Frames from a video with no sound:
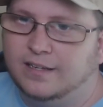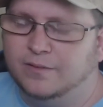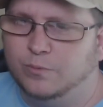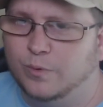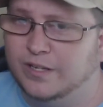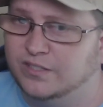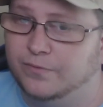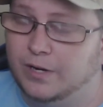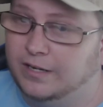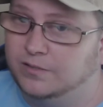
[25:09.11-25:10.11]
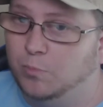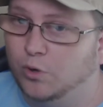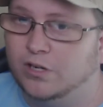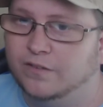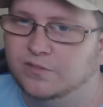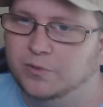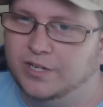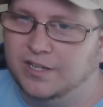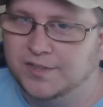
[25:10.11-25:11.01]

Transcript: It's more comfortable than